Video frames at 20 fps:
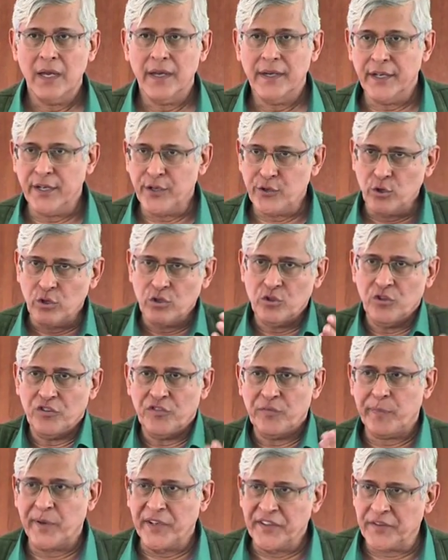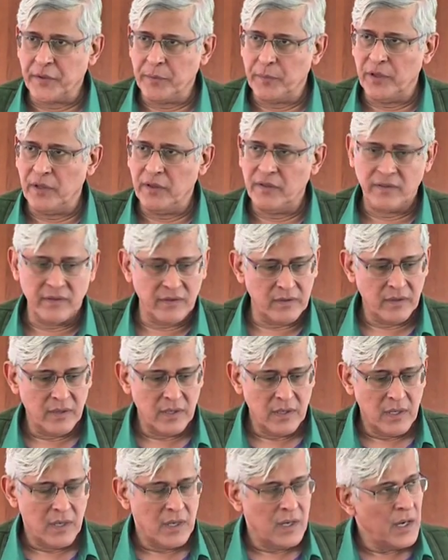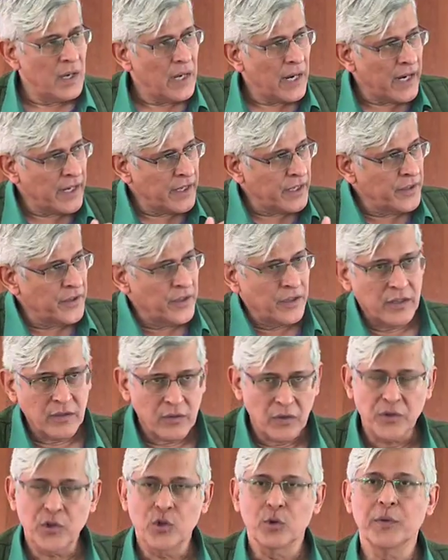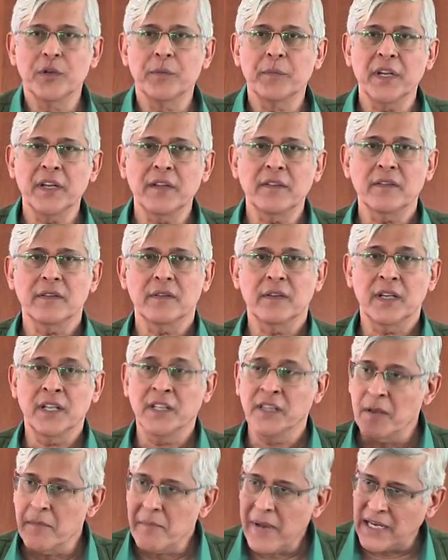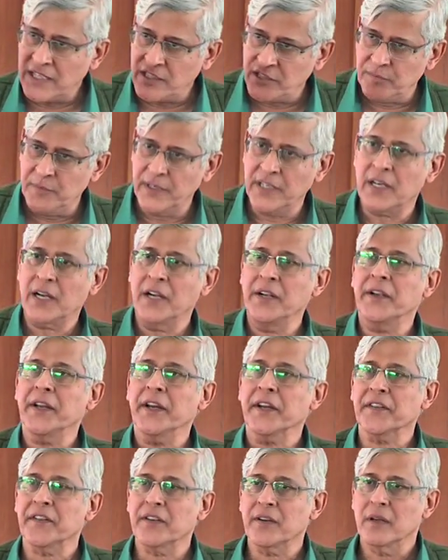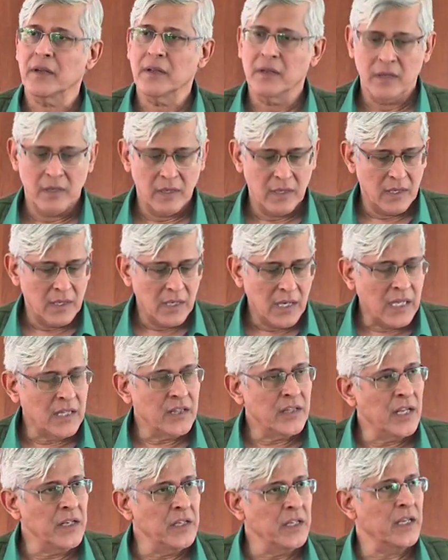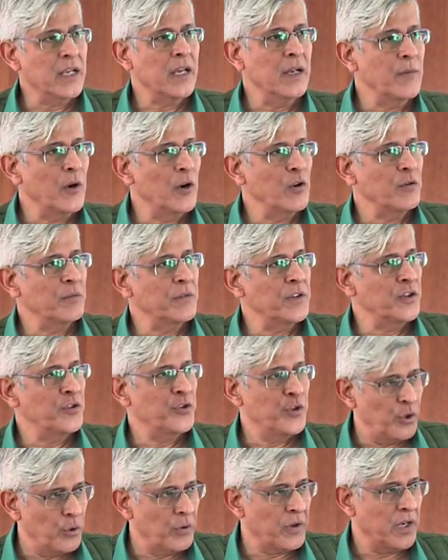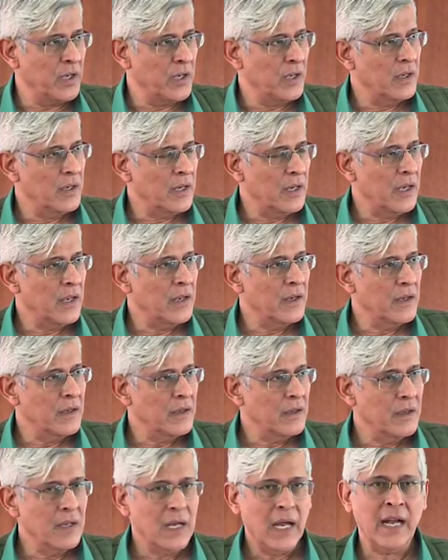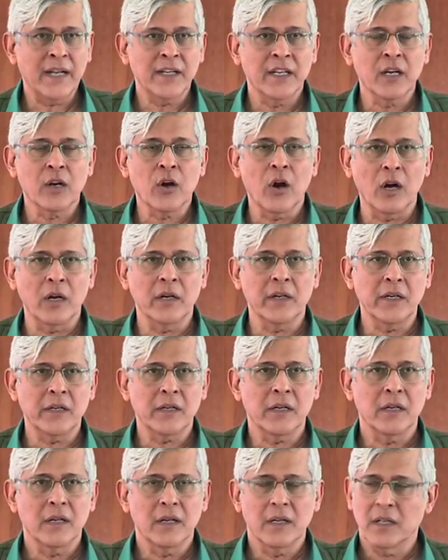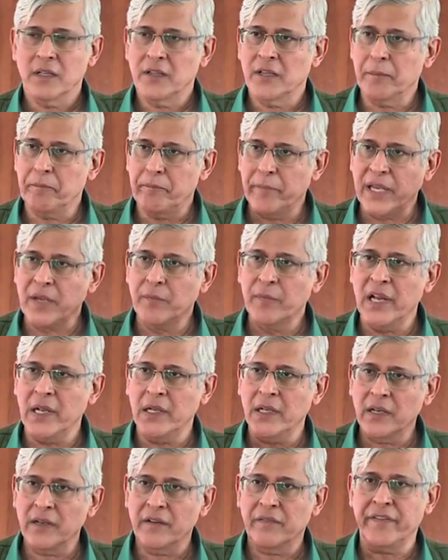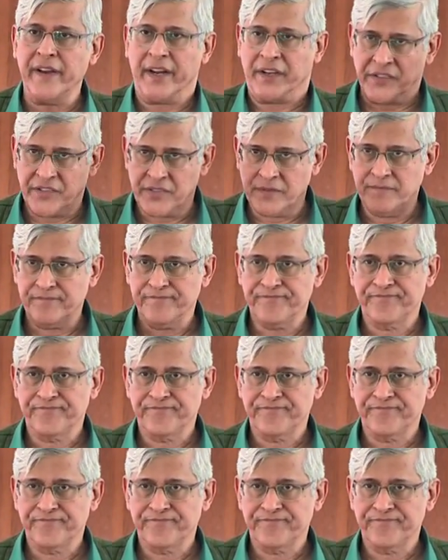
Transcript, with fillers: He took those principles and he did it on human beings in the management context. And then he came out with a theory and he called it the Pygmalion effect.